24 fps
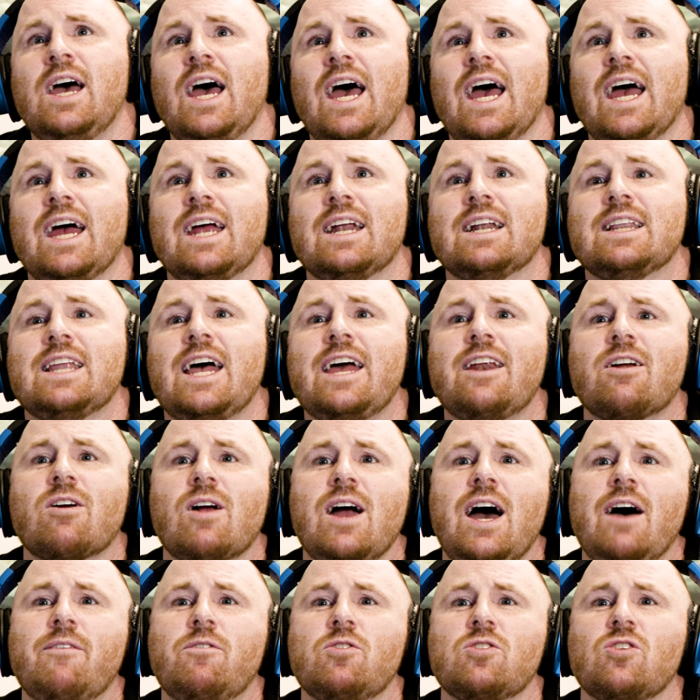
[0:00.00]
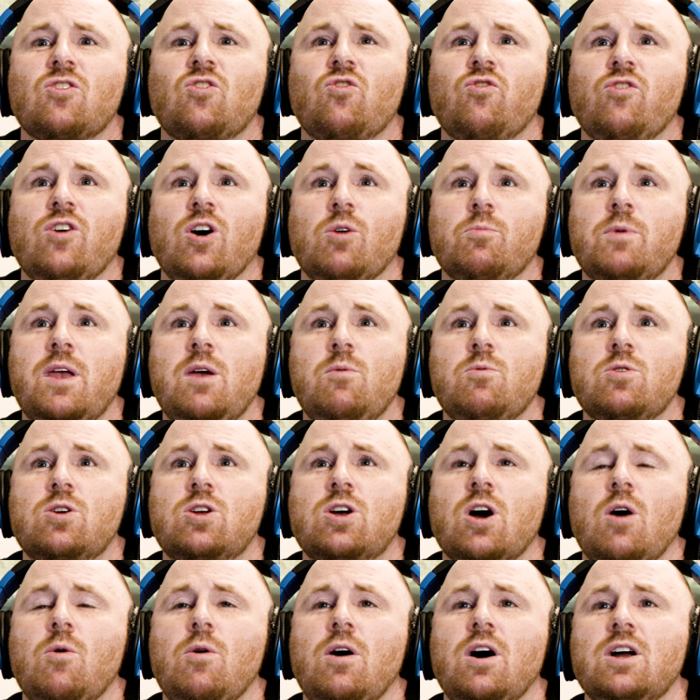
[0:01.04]
And later after this film, he would
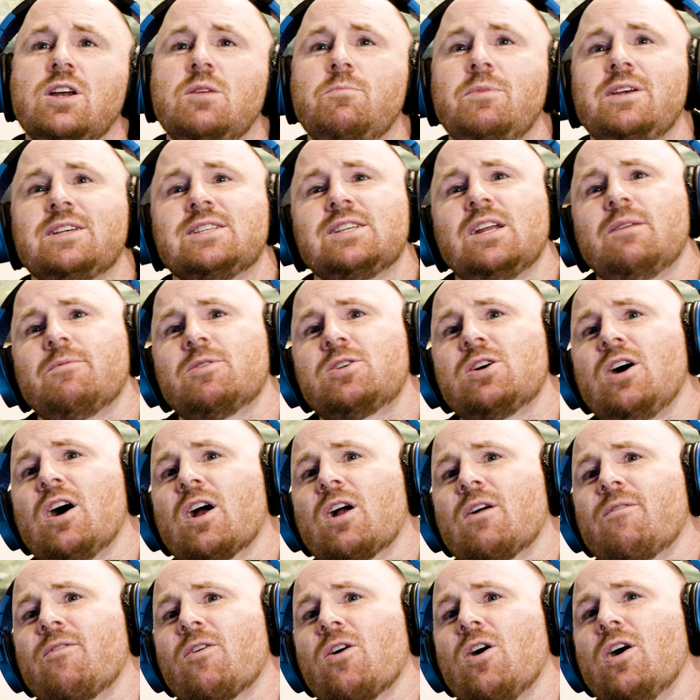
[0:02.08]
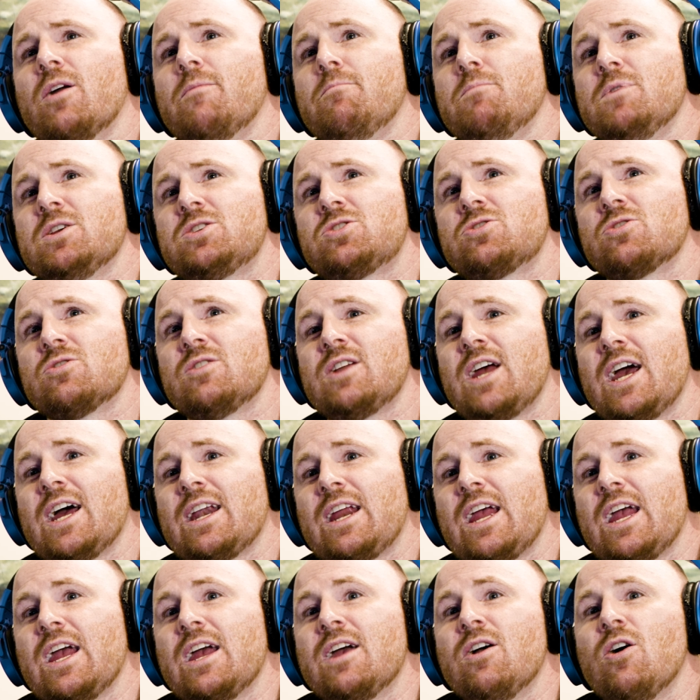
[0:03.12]
go on to be cinematographer on Mr.
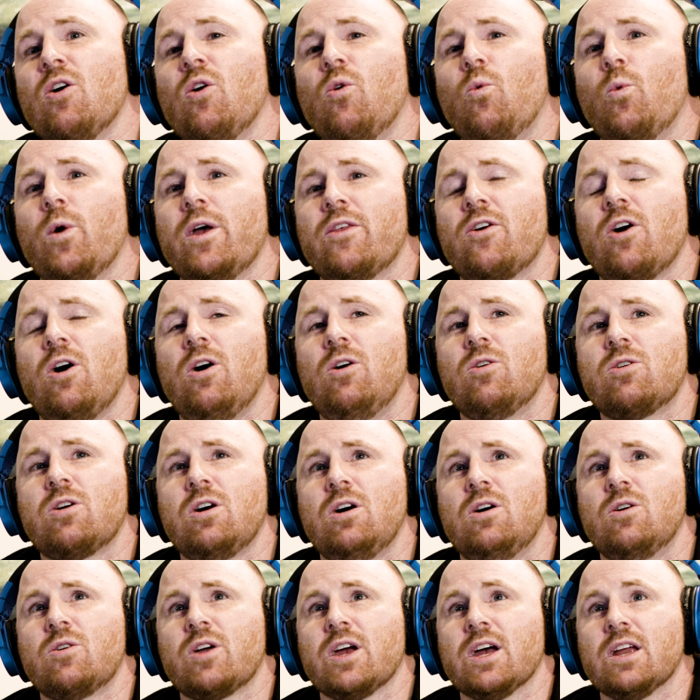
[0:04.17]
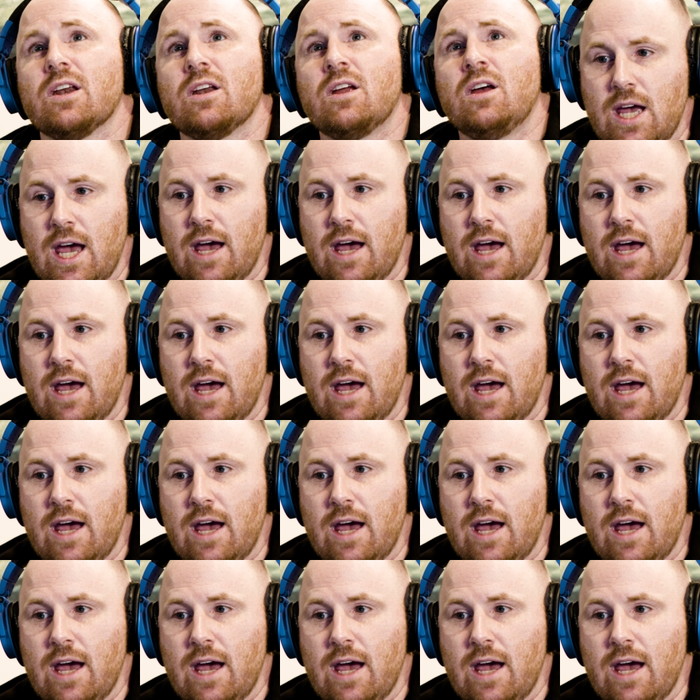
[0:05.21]
Nanny with Hulk Hogan.